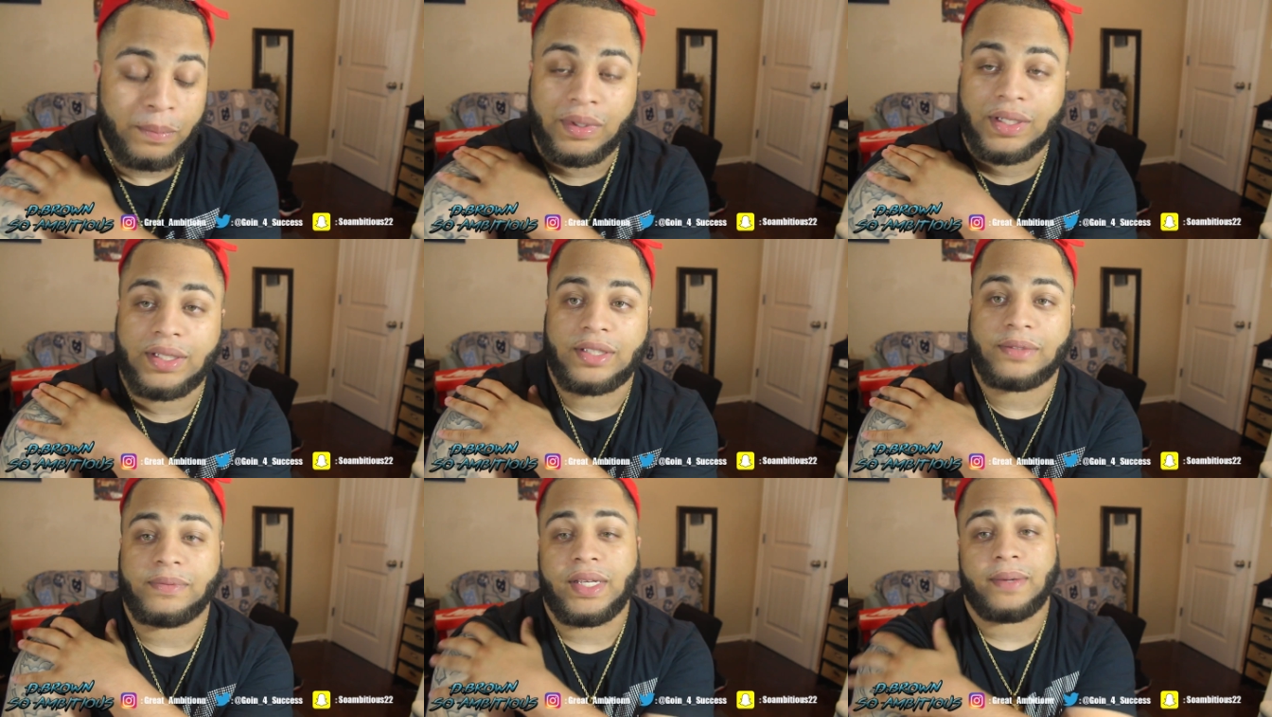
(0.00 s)

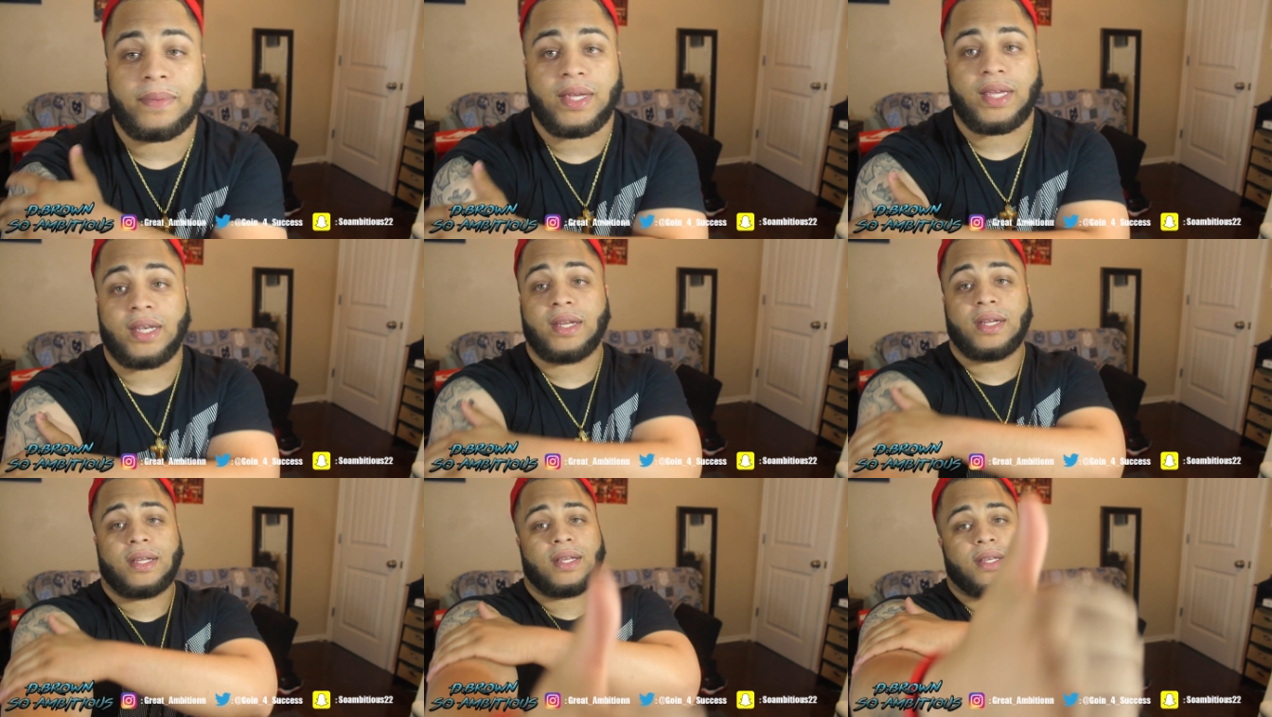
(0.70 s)
But um, yeah, man,
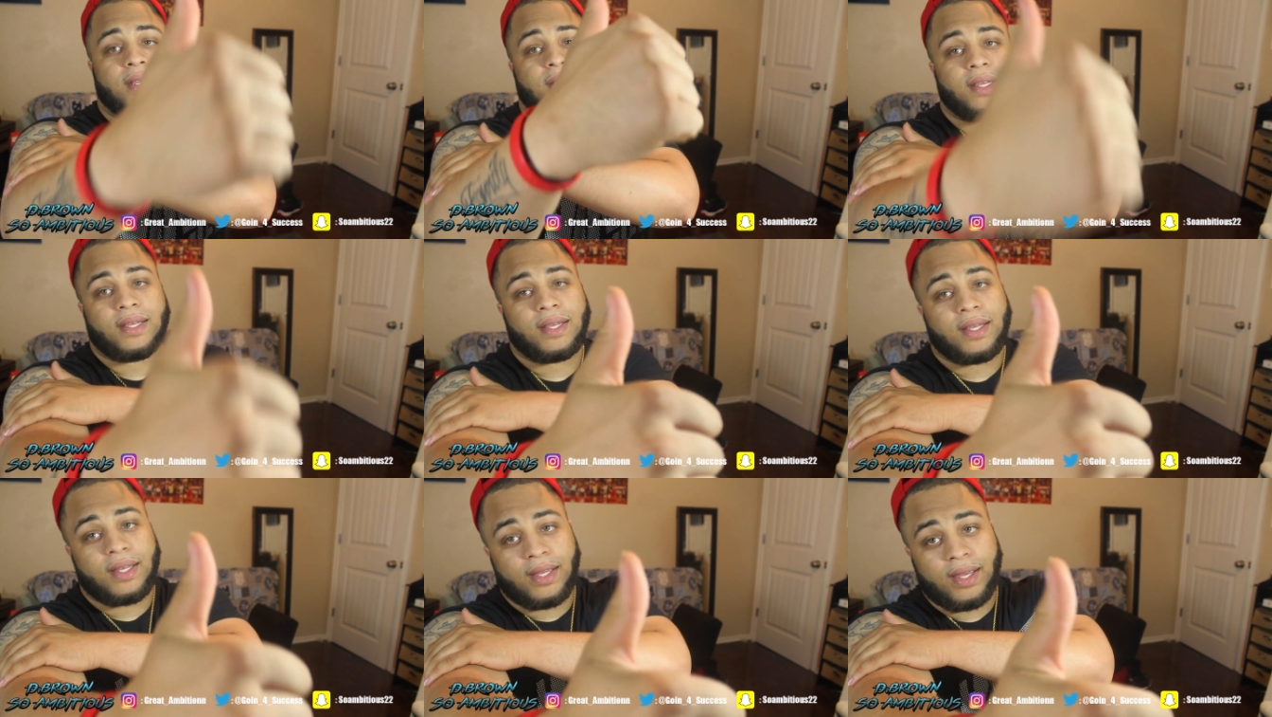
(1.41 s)

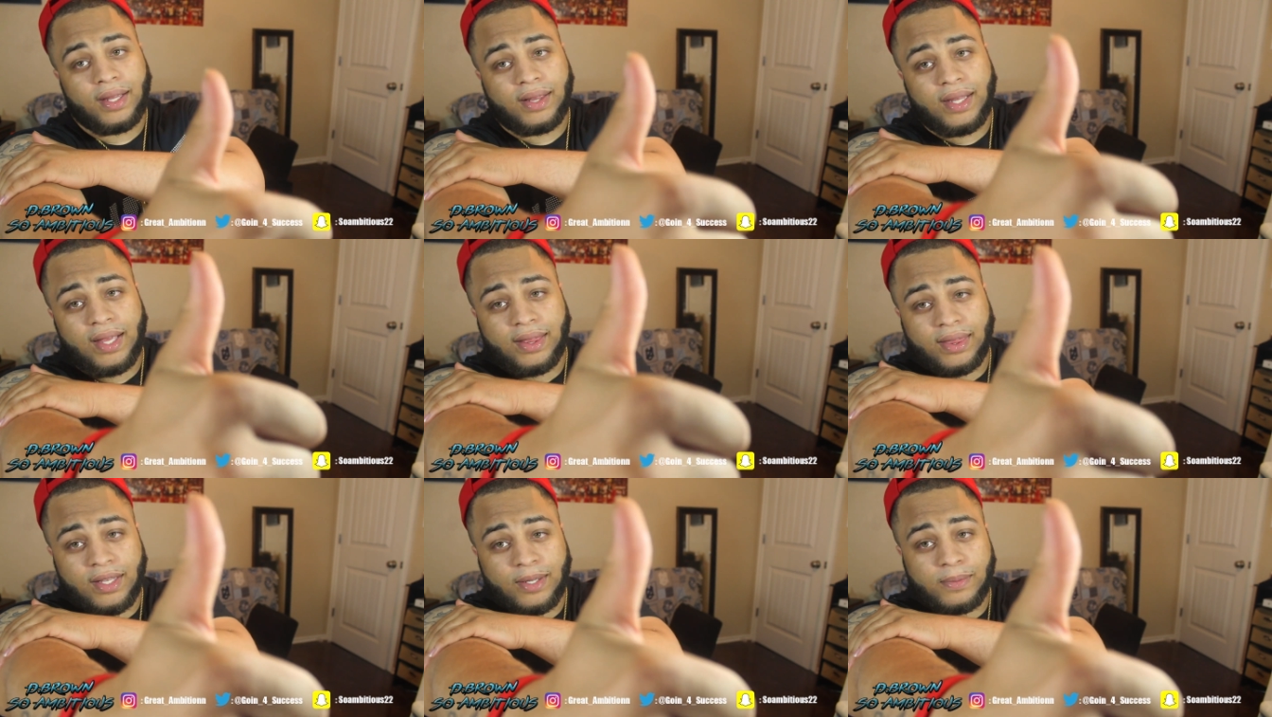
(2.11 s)
hit
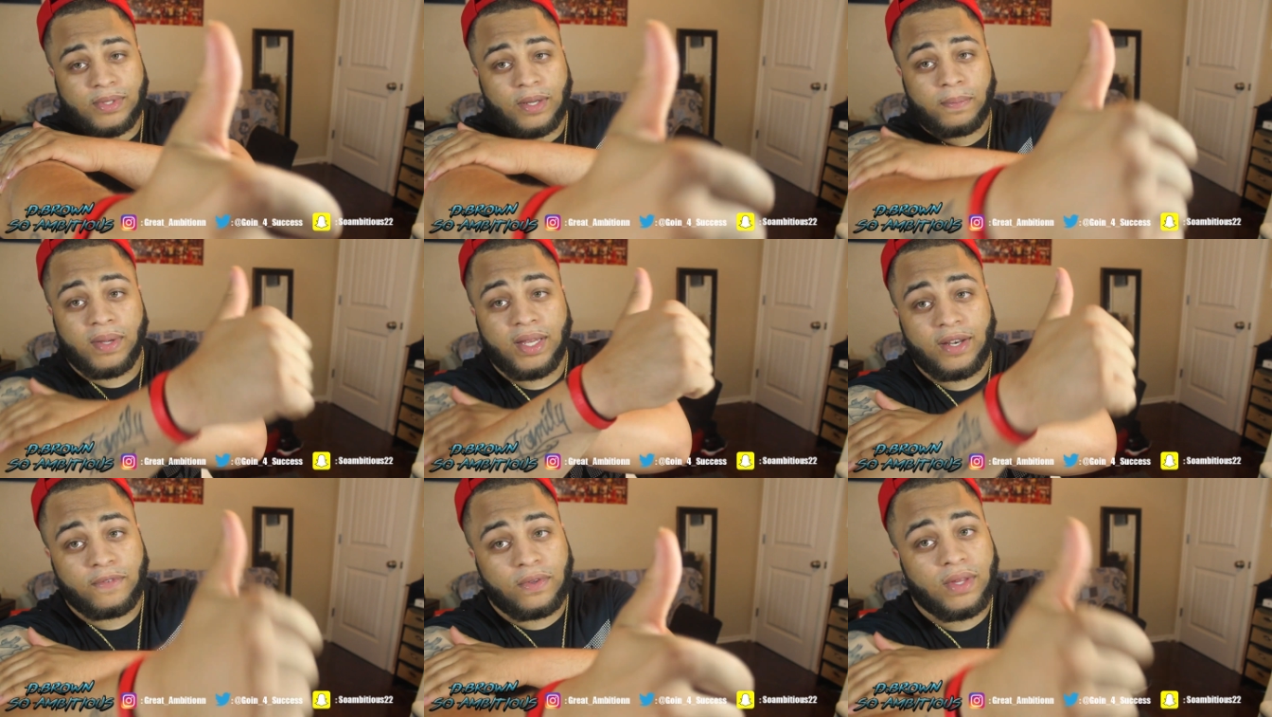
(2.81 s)
that thumbs up
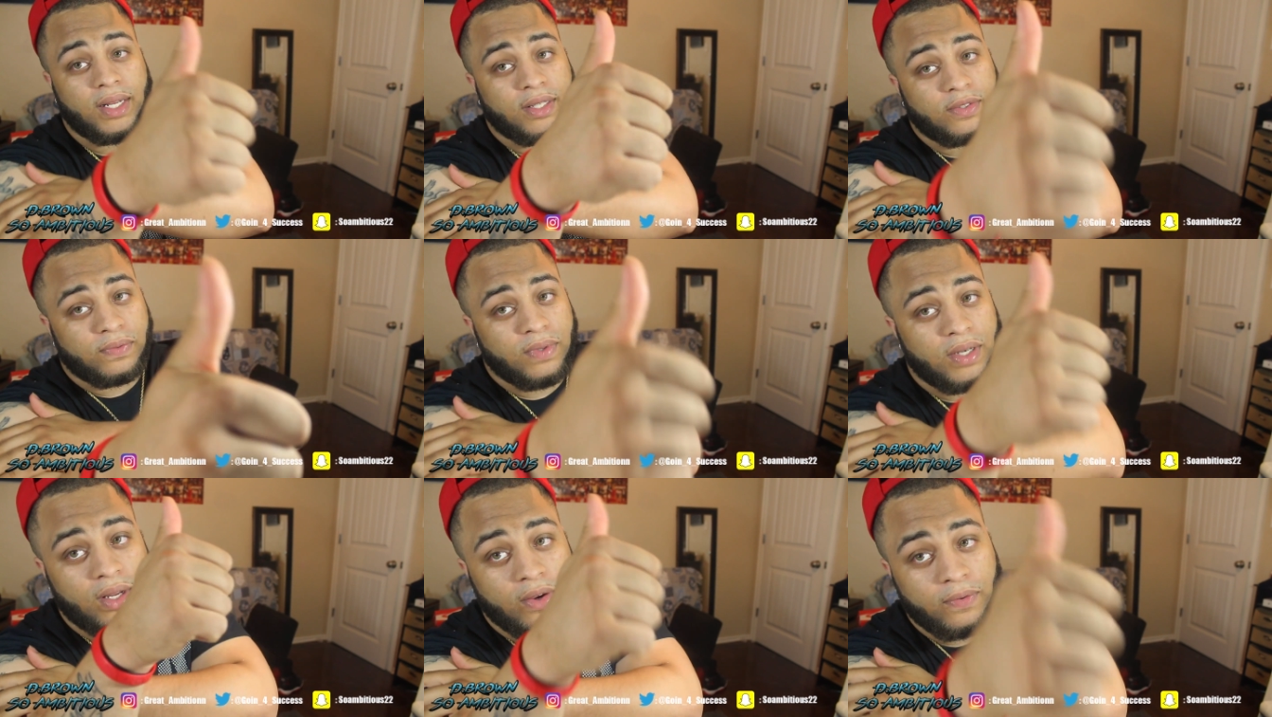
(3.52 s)
button if you like this
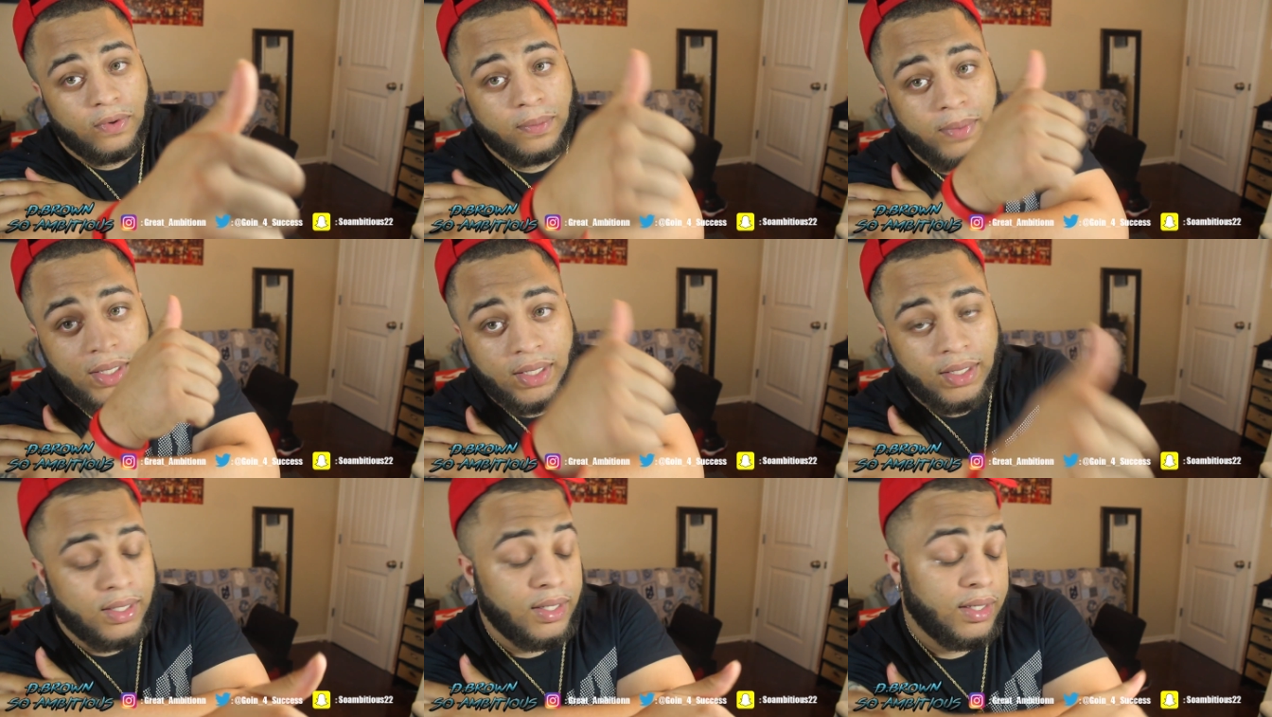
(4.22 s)
video for me.